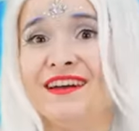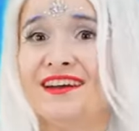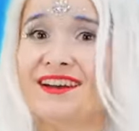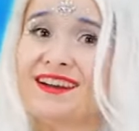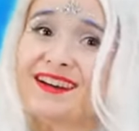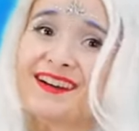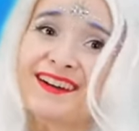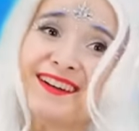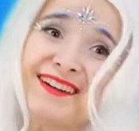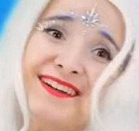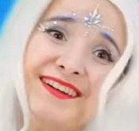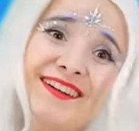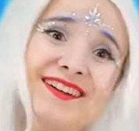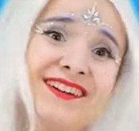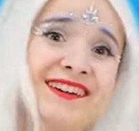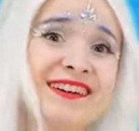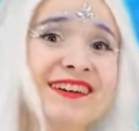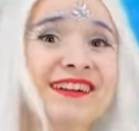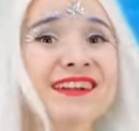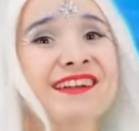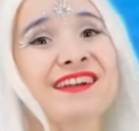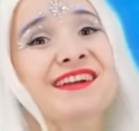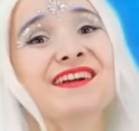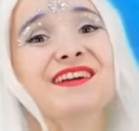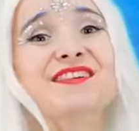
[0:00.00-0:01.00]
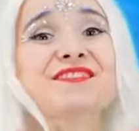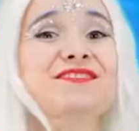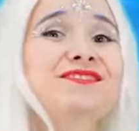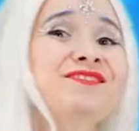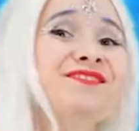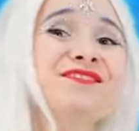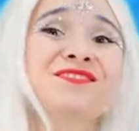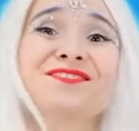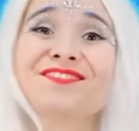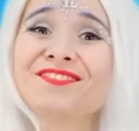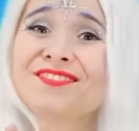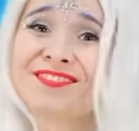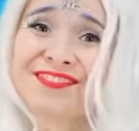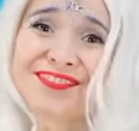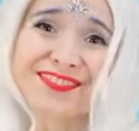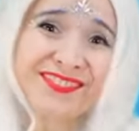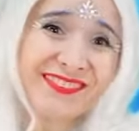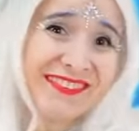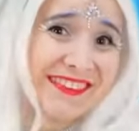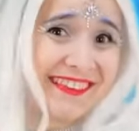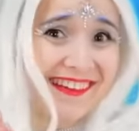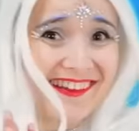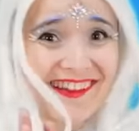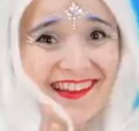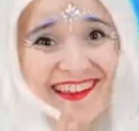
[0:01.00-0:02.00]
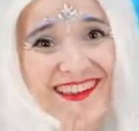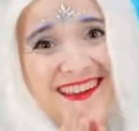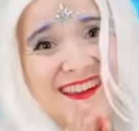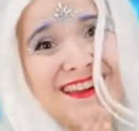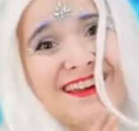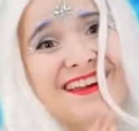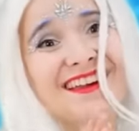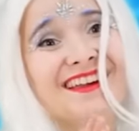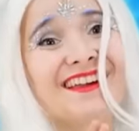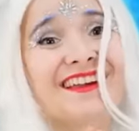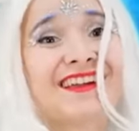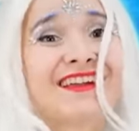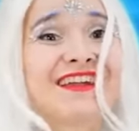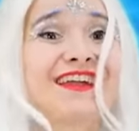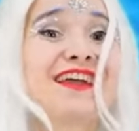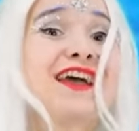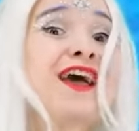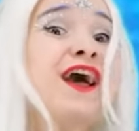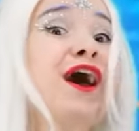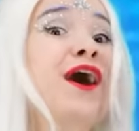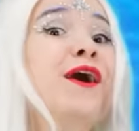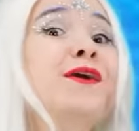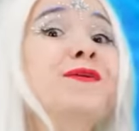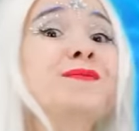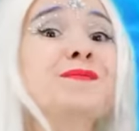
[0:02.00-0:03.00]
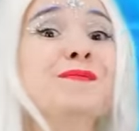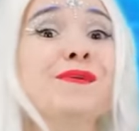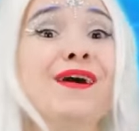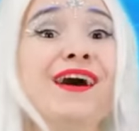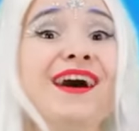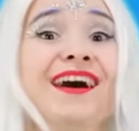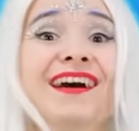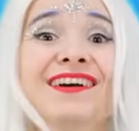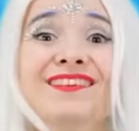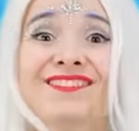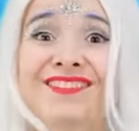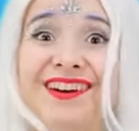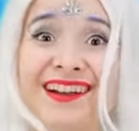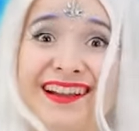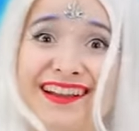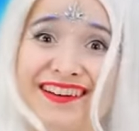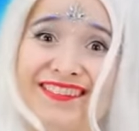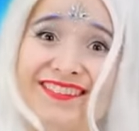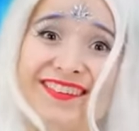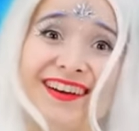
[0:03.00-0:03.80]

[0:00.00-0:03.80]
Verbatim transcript: You artists have some real potential. Thanks for